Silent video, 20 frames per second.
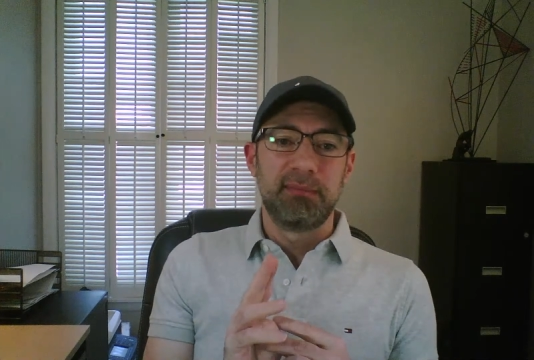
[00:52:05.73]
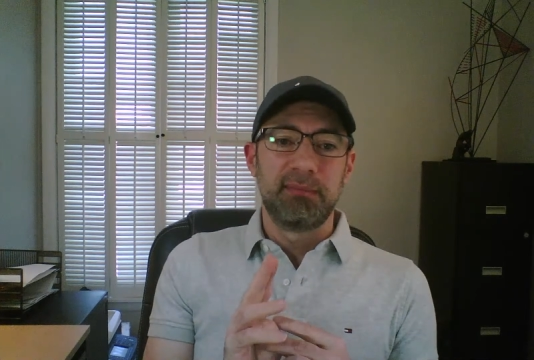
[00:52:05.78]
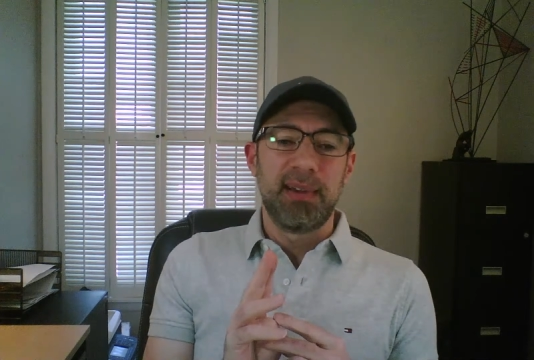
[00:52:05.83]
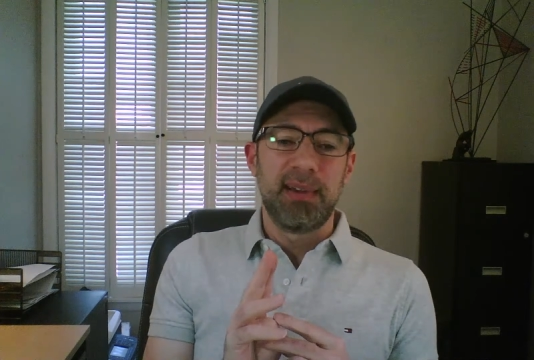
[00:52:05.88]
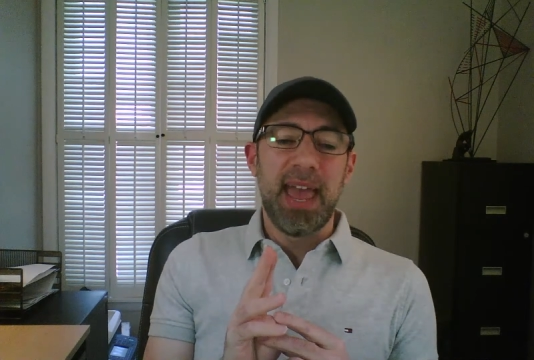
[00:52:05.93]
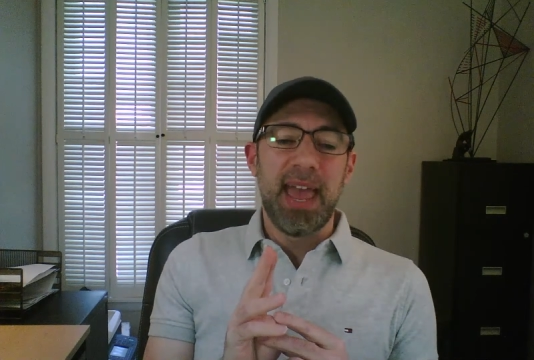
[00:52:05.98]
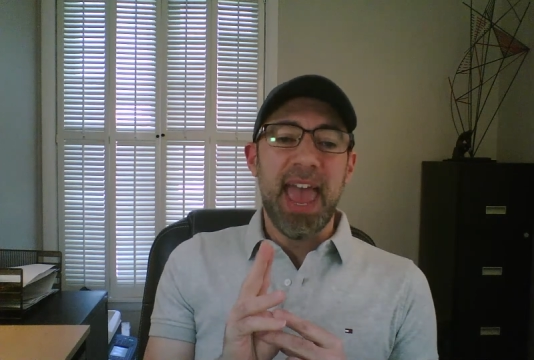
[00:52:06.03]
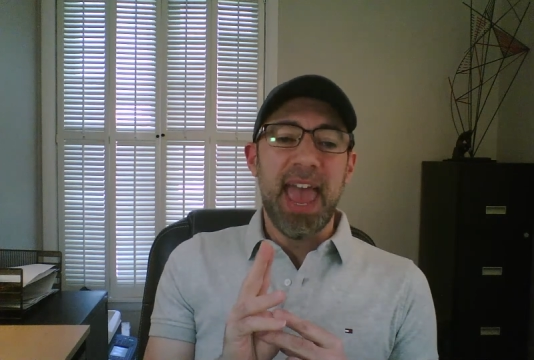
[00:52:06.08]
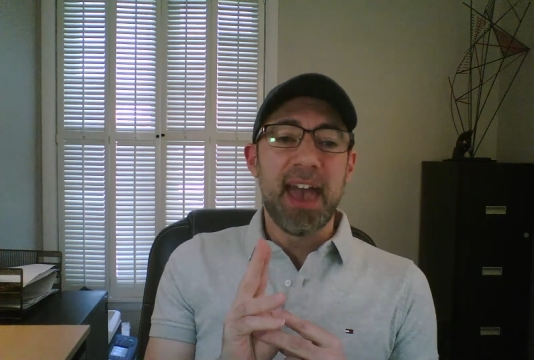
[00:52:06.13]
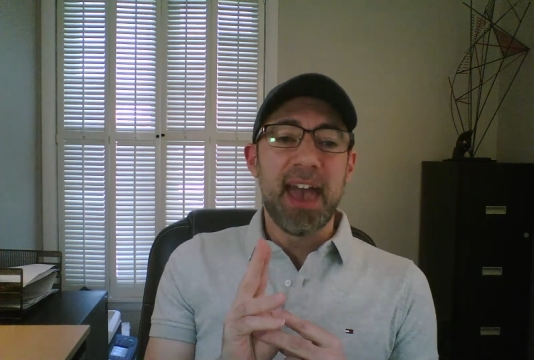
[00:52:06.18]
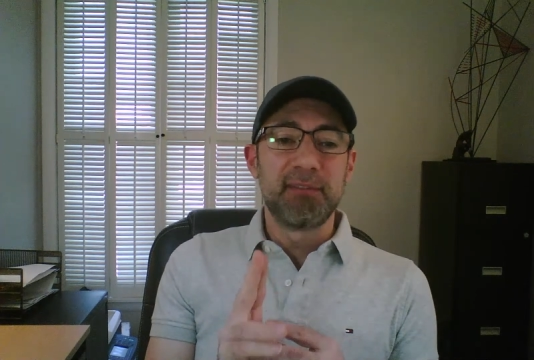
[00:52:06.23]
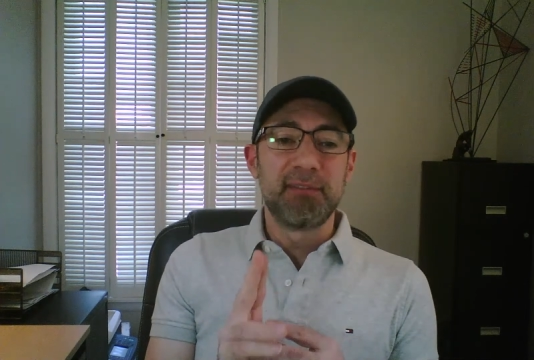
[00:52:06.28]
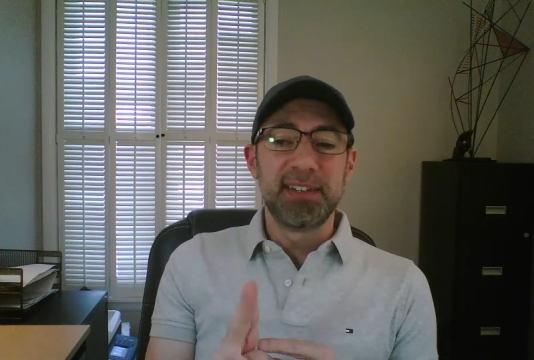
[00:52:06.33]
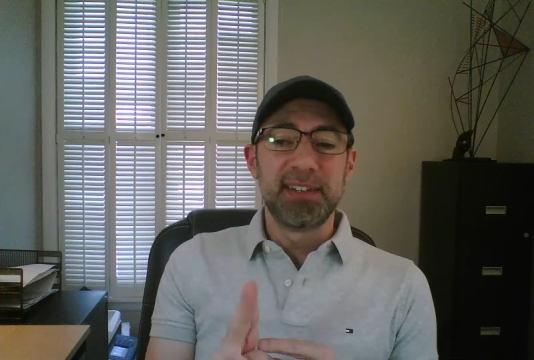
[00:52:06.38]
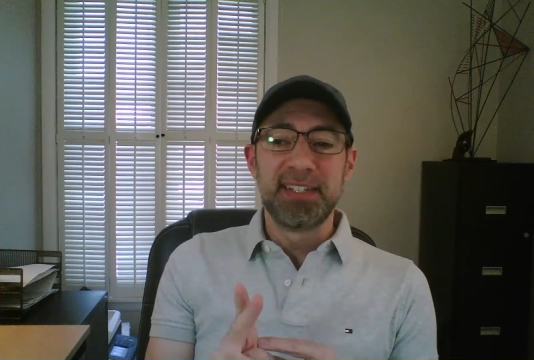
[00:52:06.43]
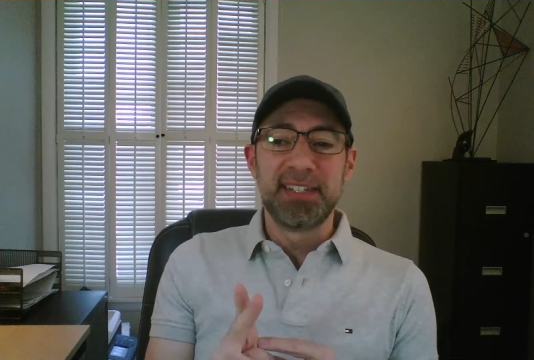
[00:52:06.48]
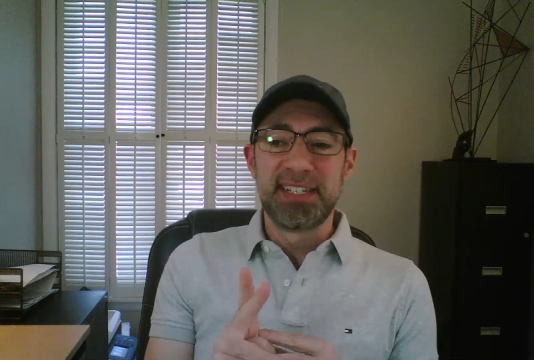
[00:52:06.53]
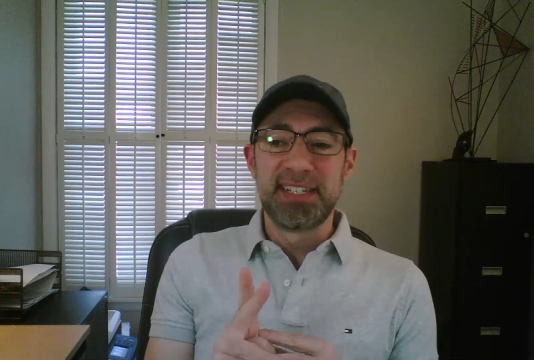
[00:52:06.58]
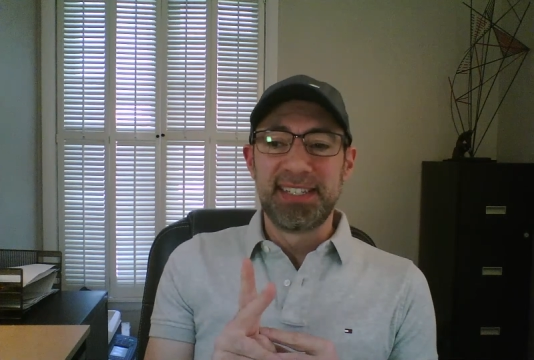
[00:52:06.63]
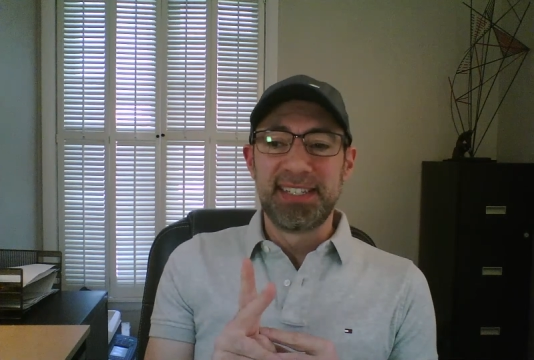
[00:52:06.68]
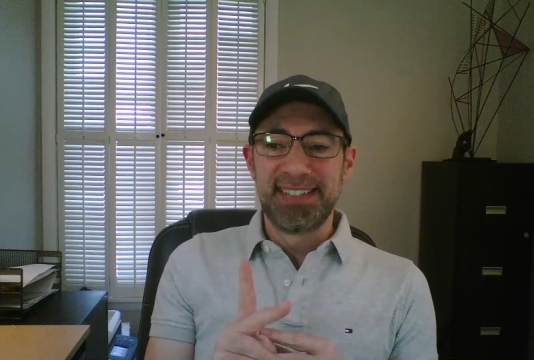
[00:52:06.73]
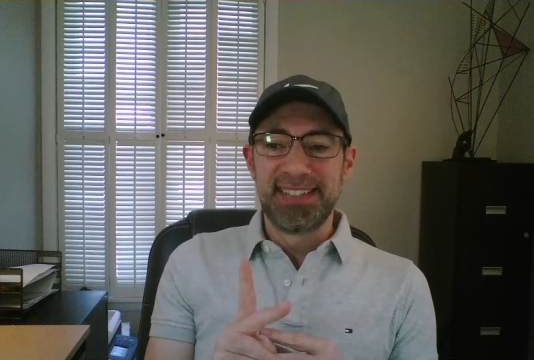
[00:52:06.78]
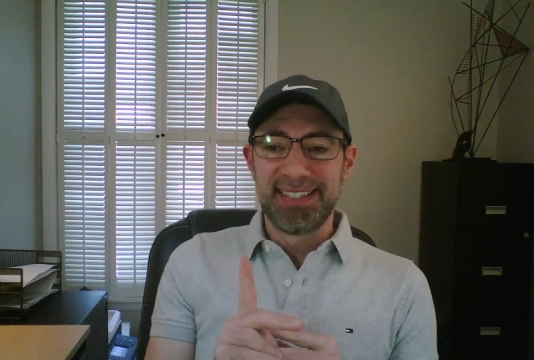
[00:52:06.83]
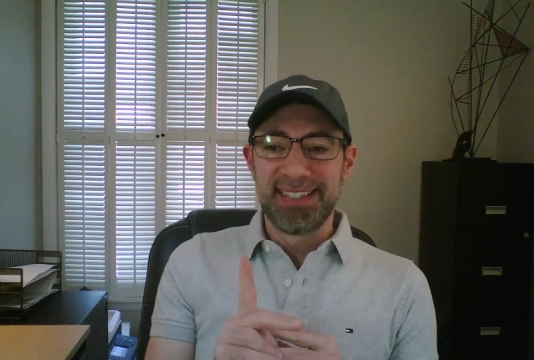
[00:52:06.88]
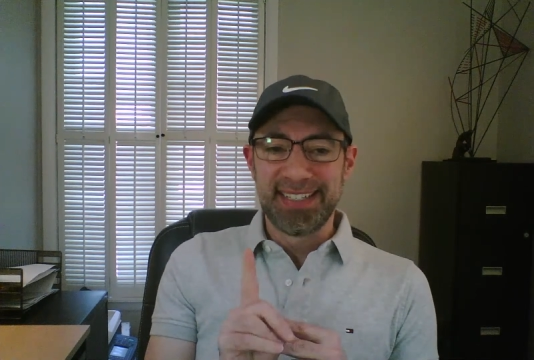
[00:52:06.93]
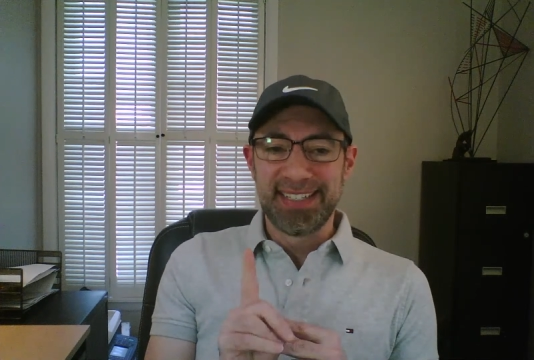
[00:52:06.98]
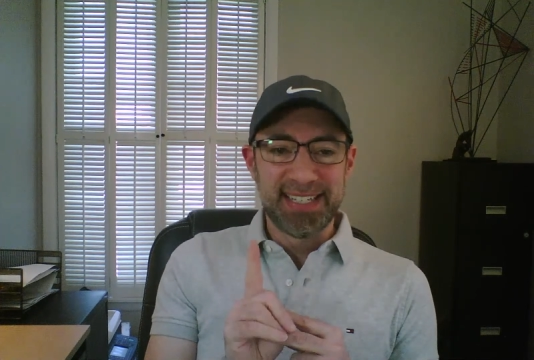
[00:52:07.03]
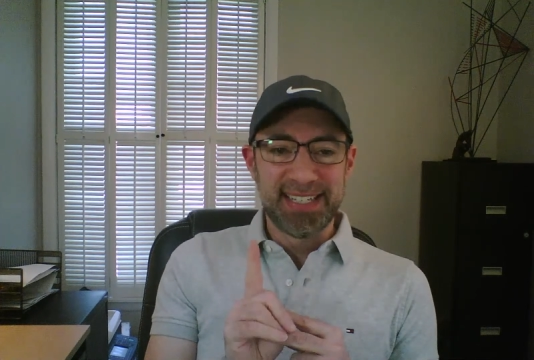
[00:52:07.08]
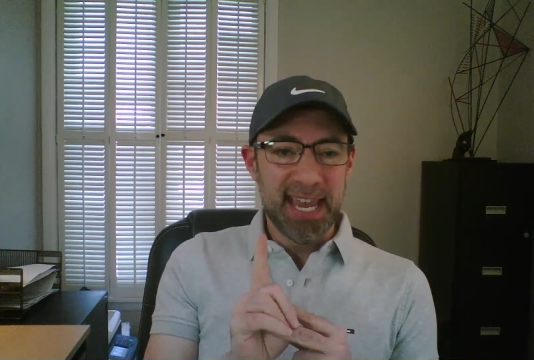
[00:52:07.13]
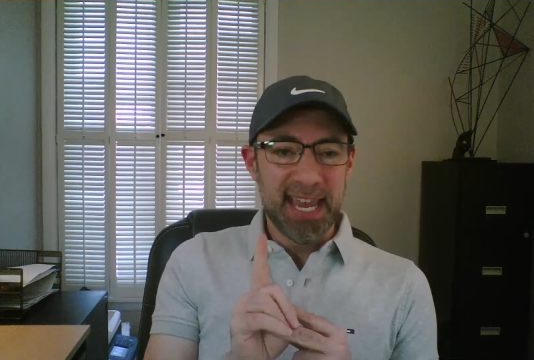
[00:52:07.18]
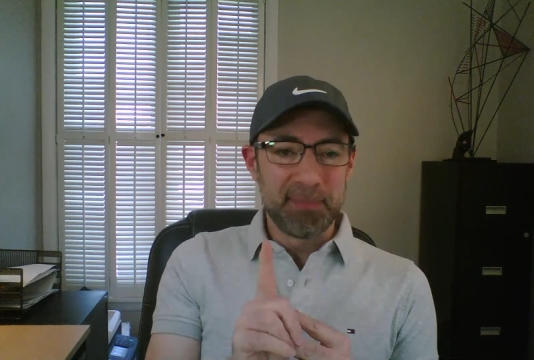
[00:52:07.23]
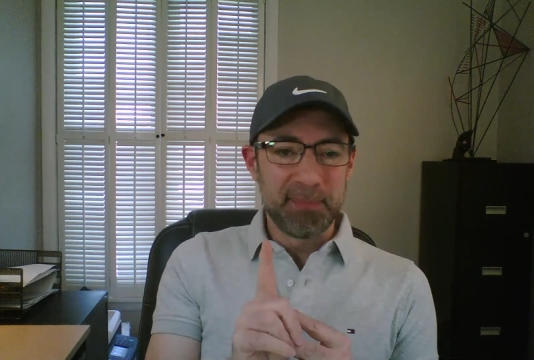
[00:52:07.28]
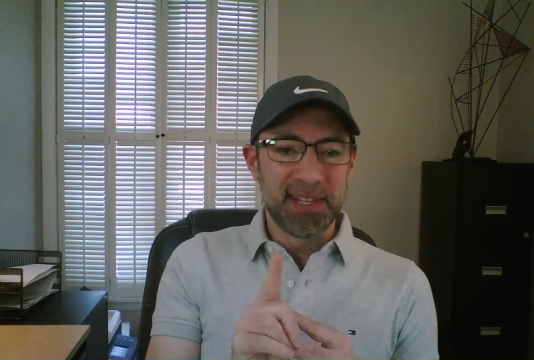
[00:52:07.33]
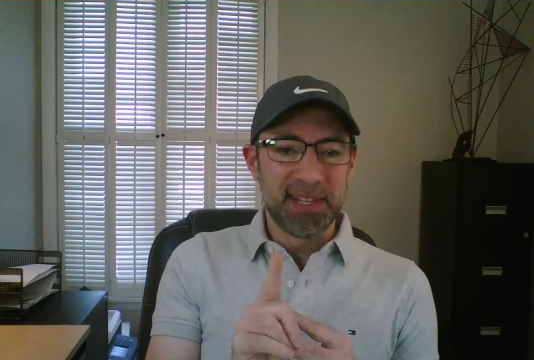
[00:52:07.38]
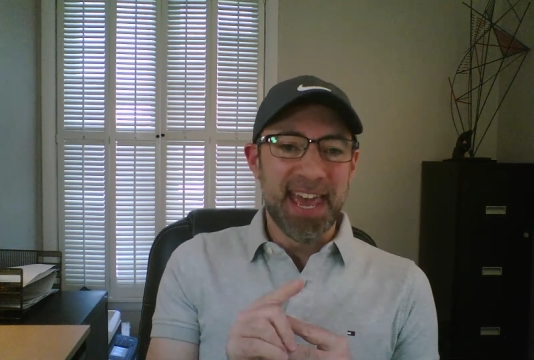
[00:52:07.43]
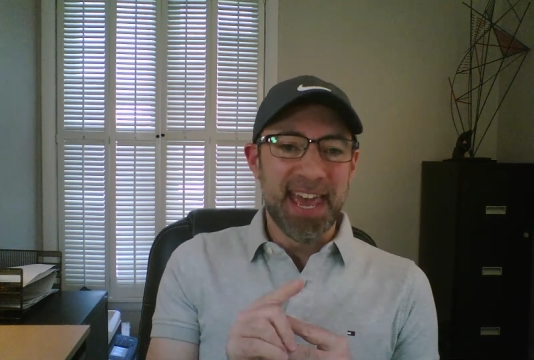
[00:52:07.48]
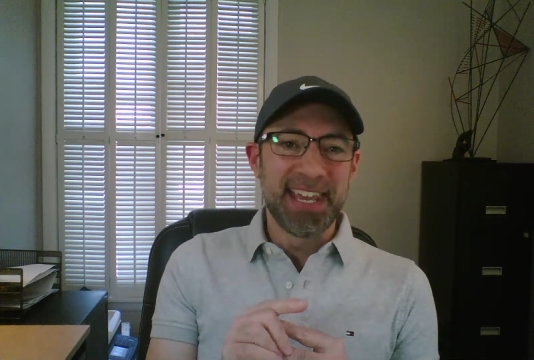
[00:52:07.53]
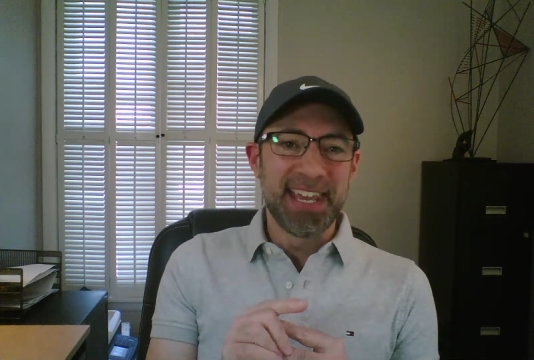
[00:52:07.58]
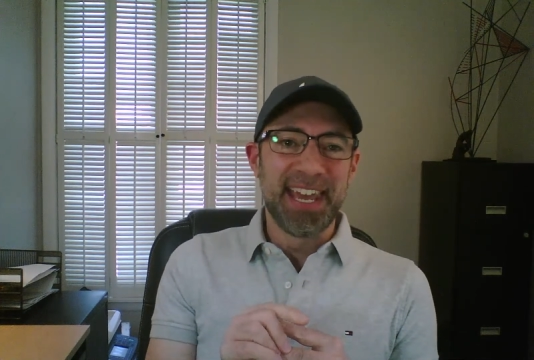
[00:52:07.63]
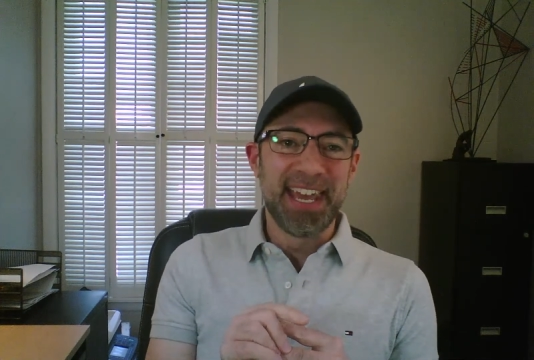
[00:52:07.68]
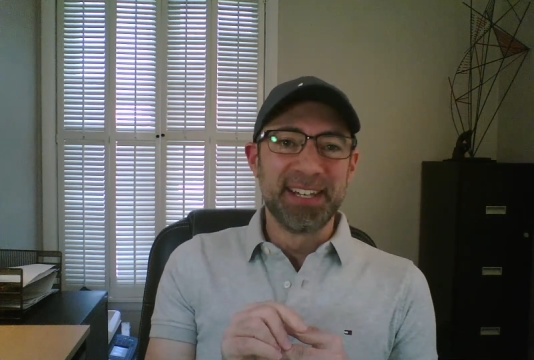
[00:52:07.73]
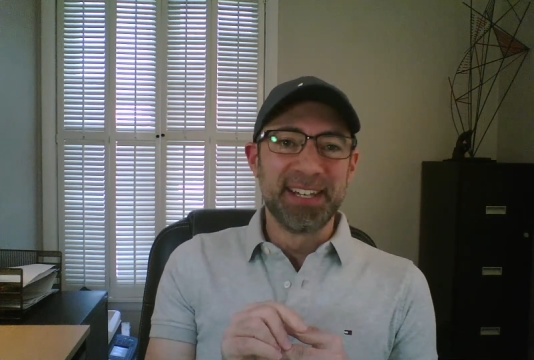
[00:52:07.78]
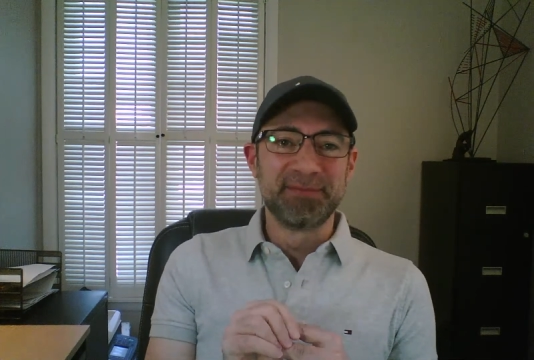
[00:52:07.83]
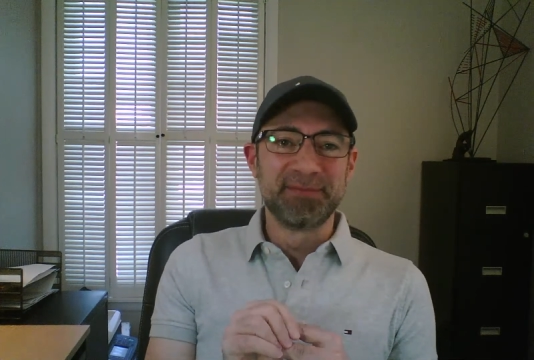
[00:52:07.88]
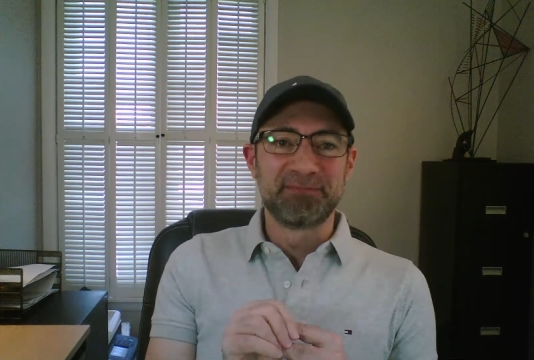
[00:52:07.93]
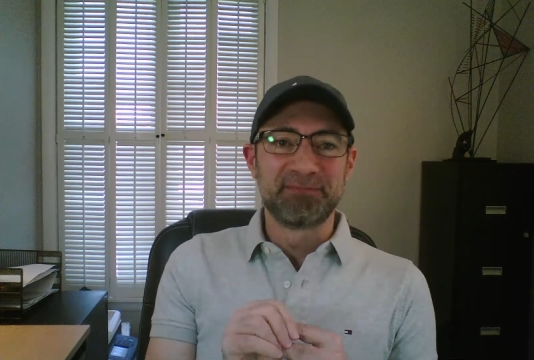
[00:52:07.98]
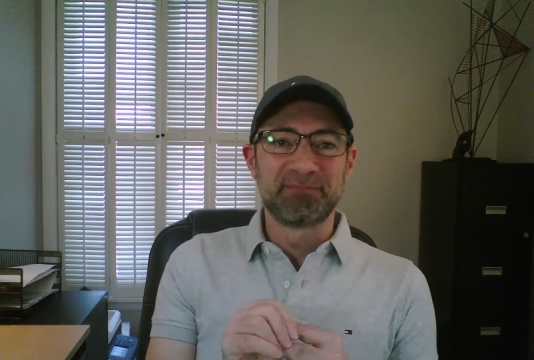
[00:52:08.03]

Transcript: haven't came to that yet.